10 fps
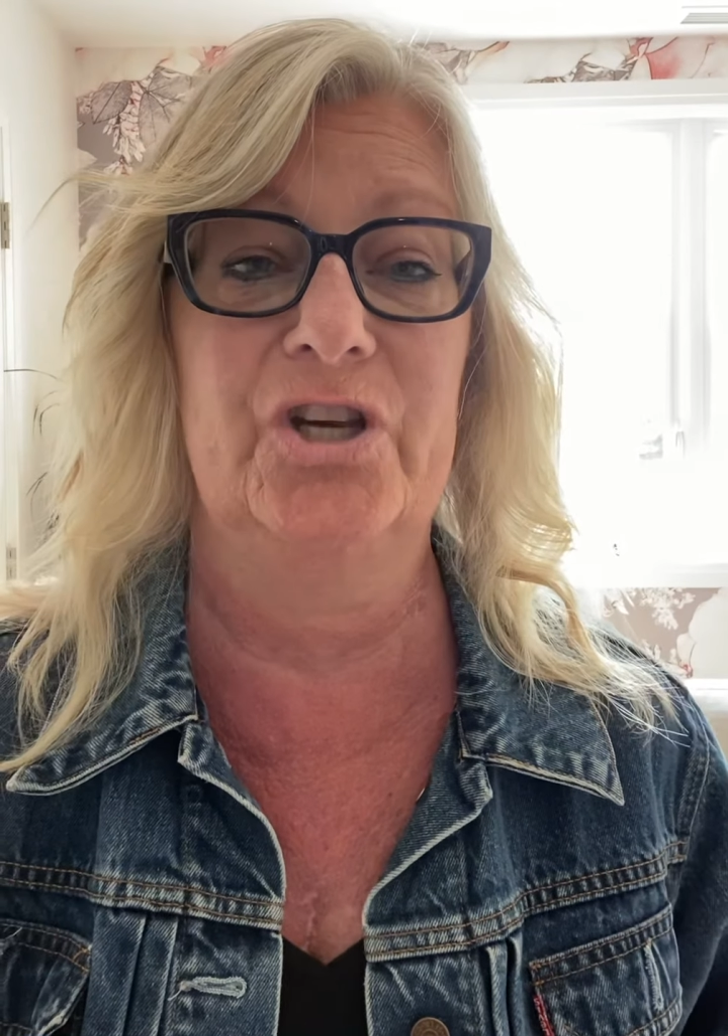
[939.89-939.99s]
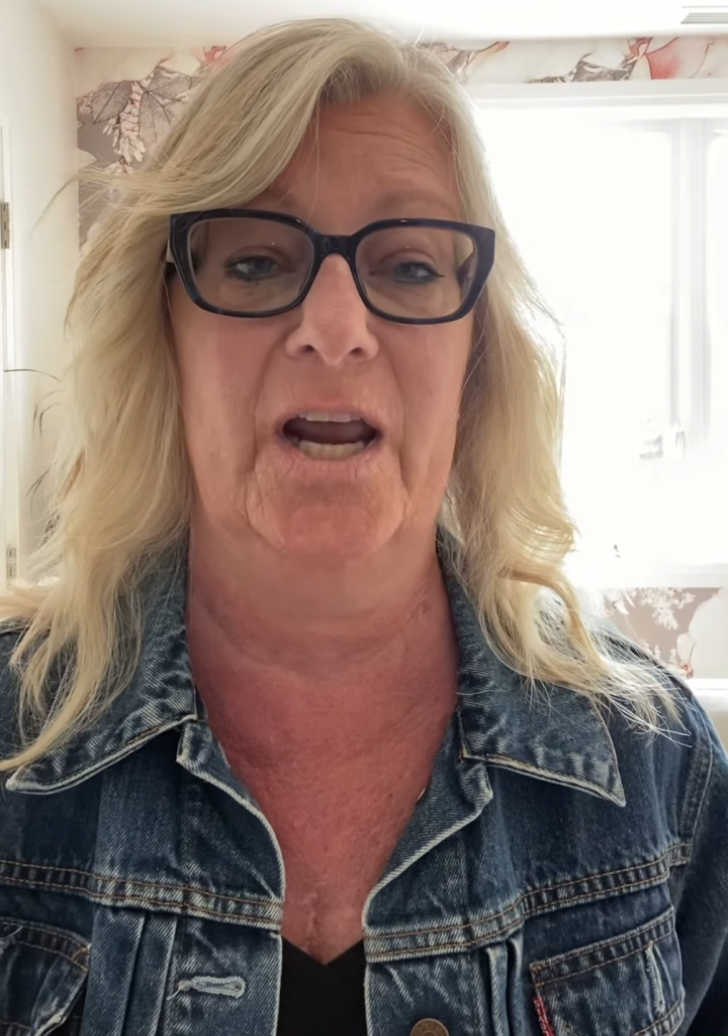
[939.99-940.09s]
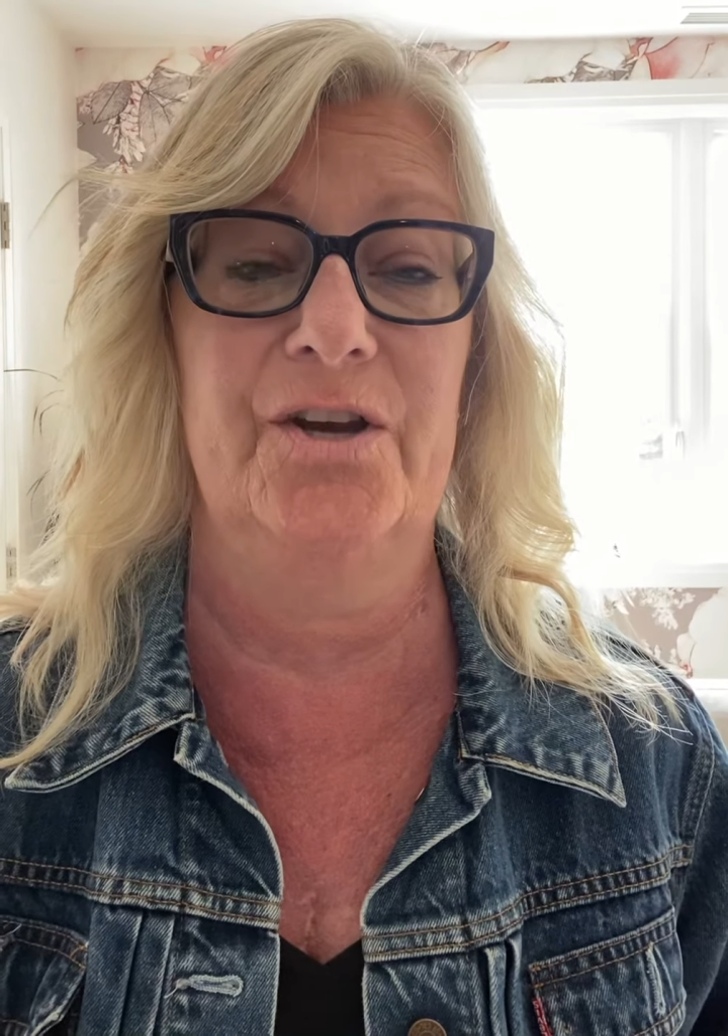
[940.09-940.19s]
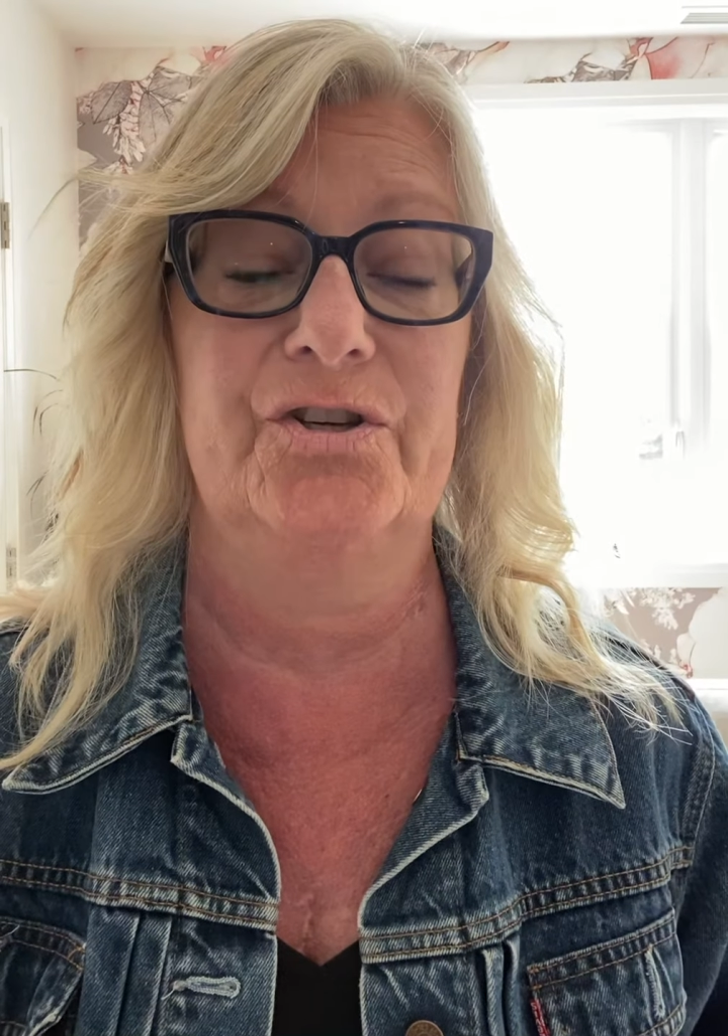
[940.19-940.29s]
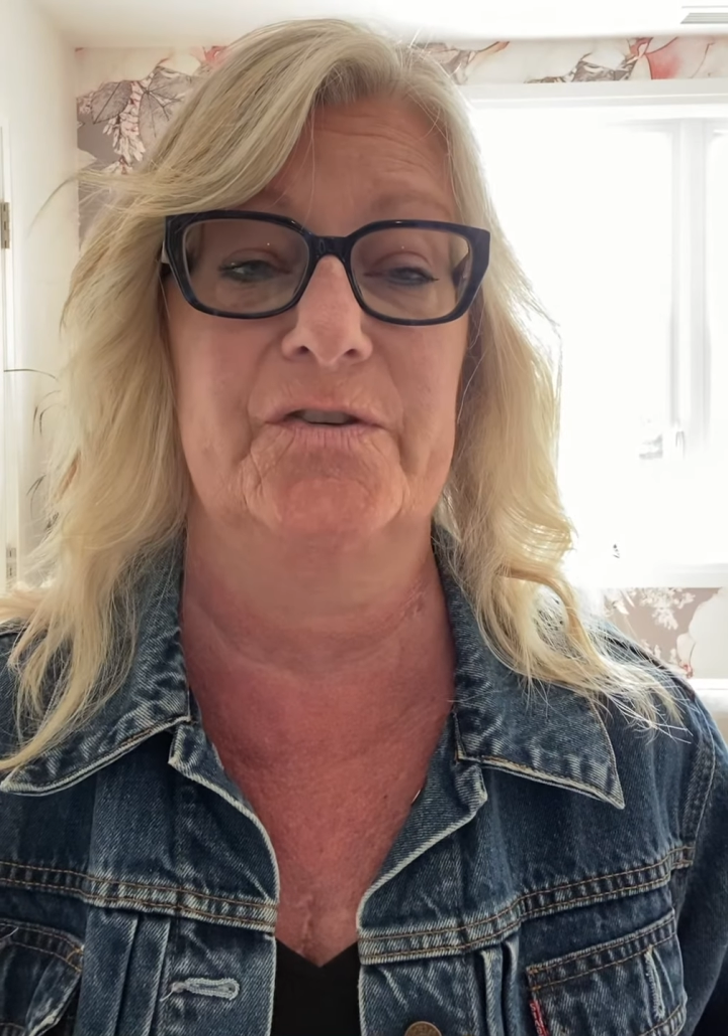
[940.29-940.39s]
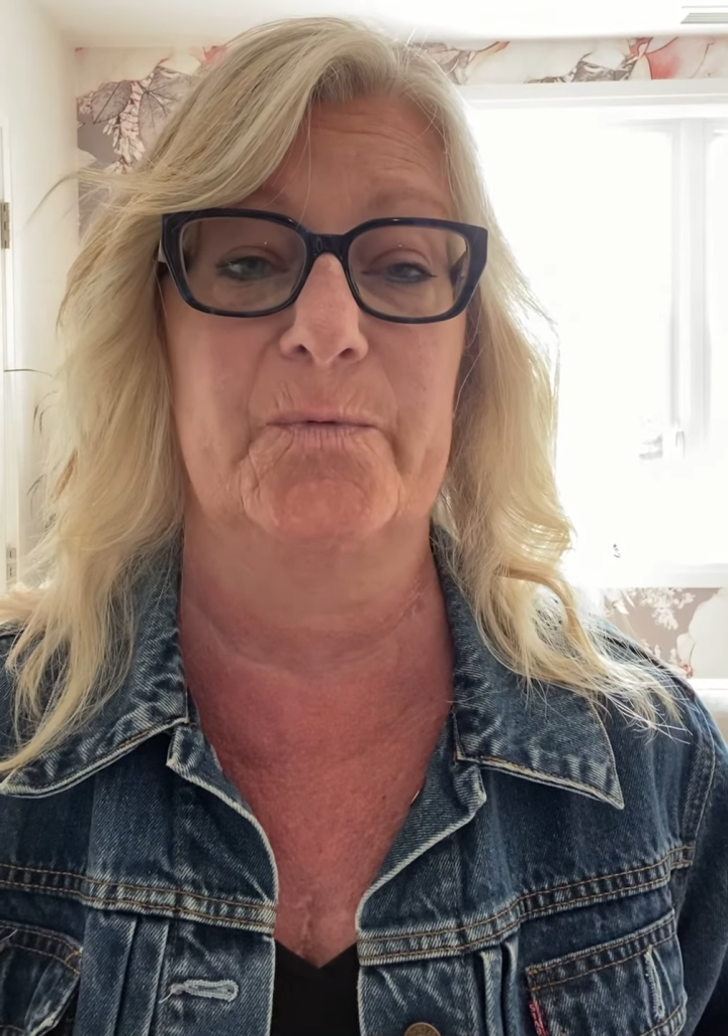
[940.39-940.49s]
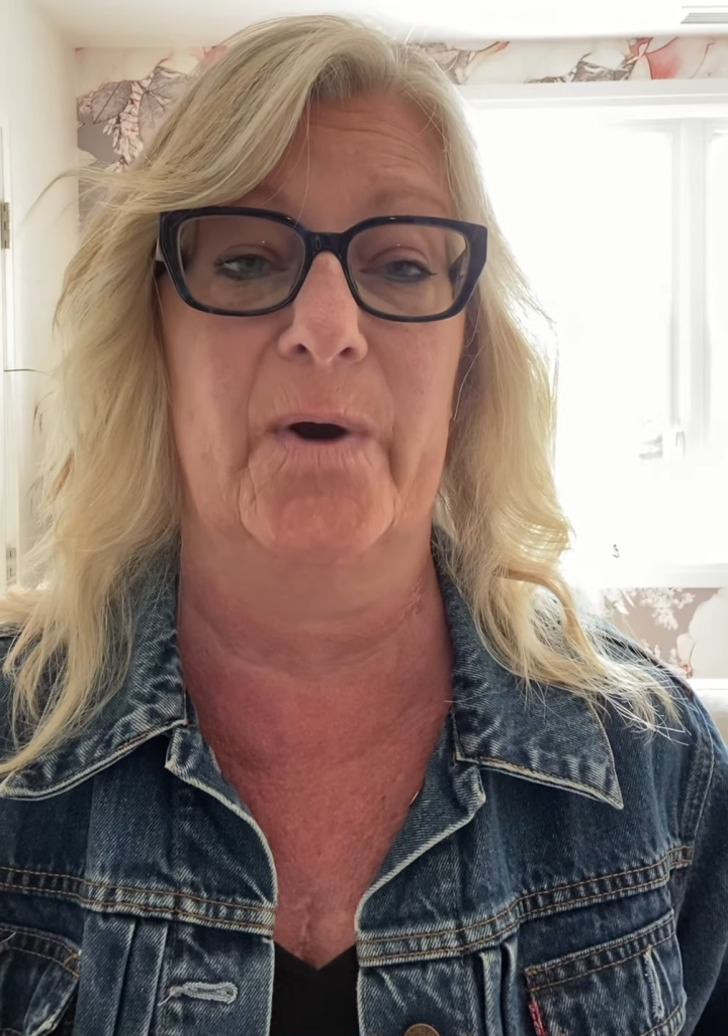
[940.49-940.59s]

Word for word: changes